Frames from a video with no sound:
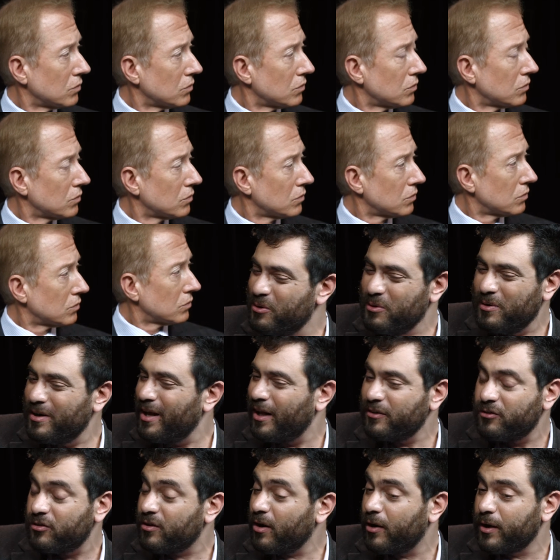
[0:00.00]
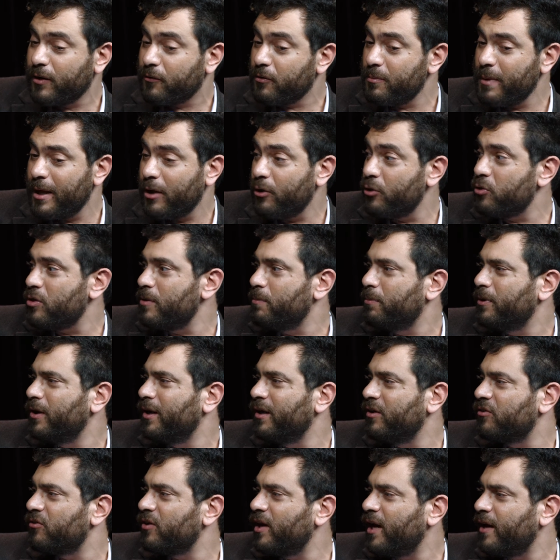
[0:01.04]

You're not starting from a healthy place.